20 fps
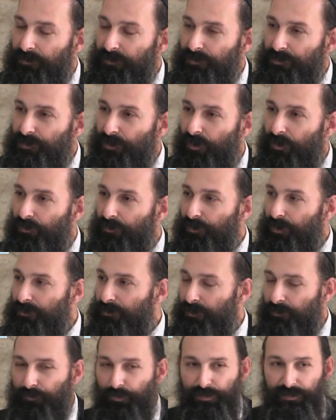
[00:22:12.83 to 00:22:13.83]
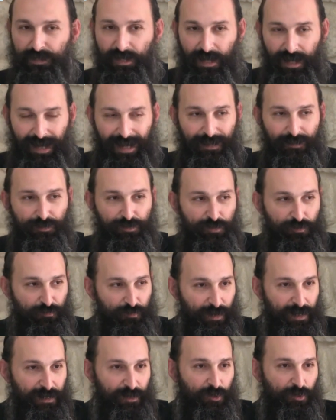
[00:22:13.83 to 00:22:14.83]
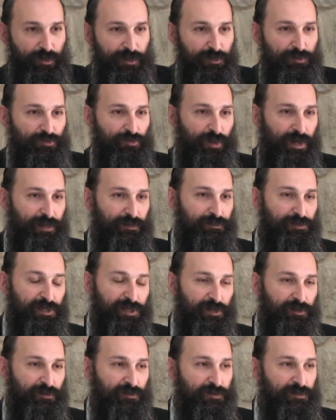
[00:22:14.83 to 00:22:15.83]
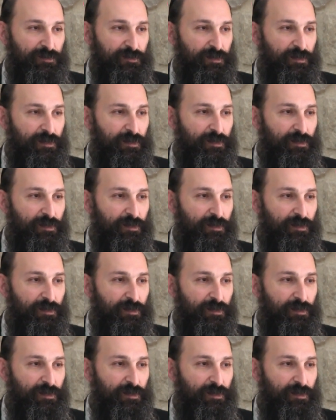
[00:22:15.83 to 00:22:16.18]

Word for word: So not that he was a hunter when going to hunt deers.